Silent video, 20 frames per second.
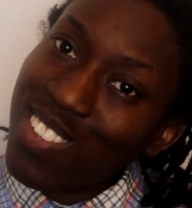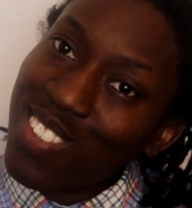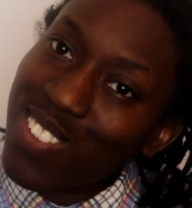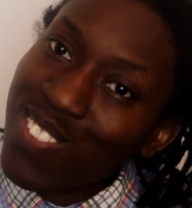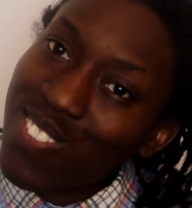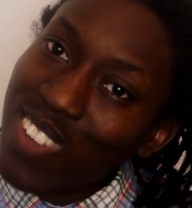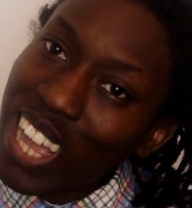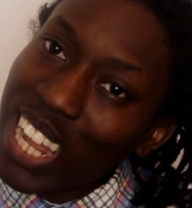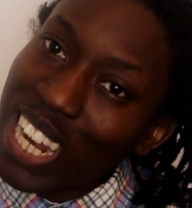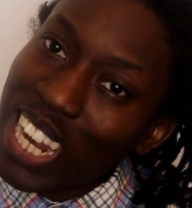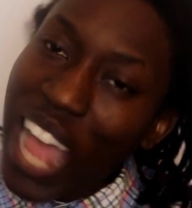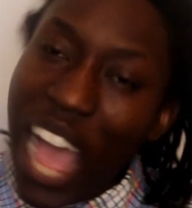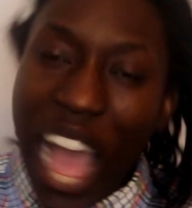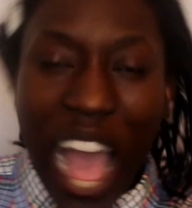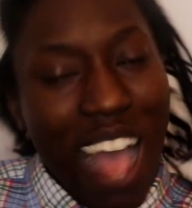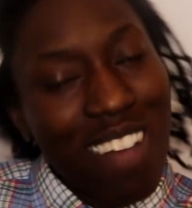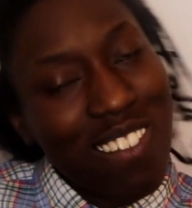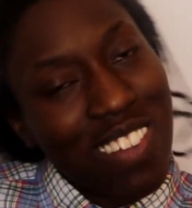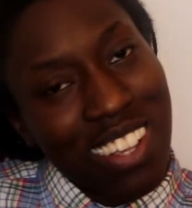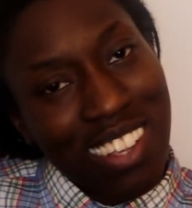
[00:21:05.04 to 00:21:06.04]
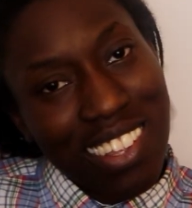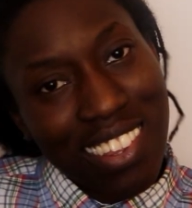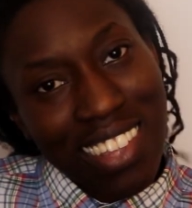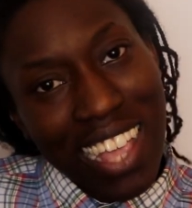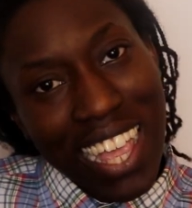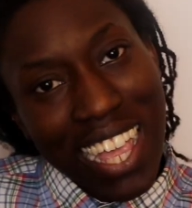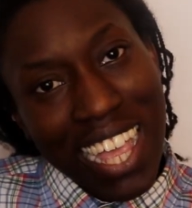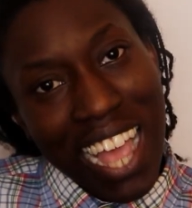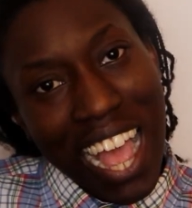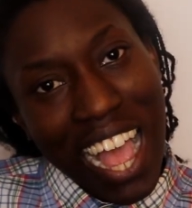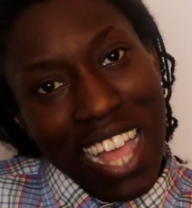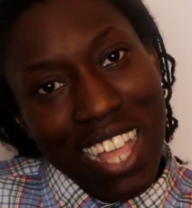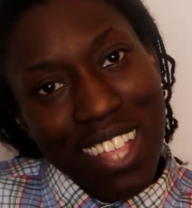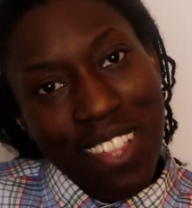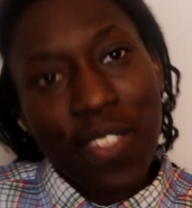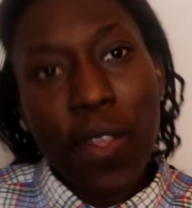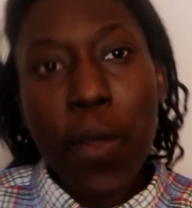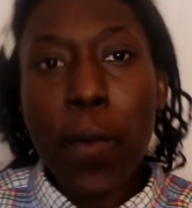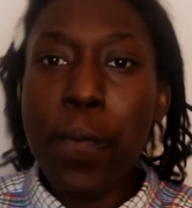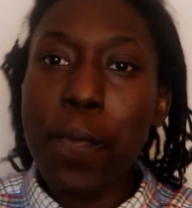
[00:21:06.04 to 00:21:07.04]
this was fun. Have a good day,
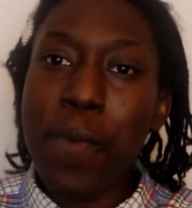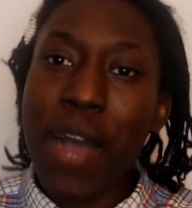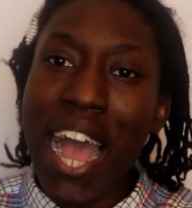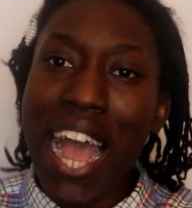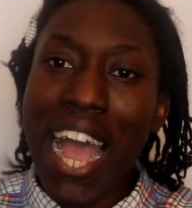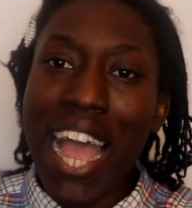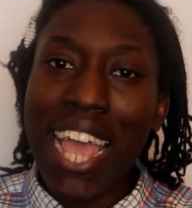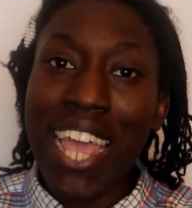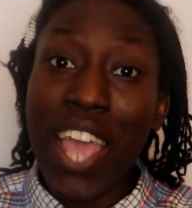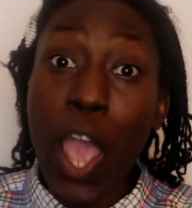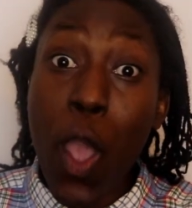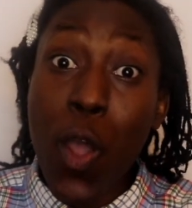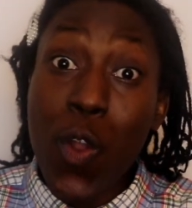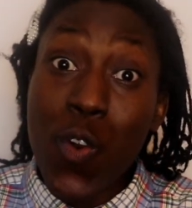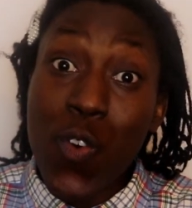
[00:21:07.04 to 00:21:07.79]
guys. Bye.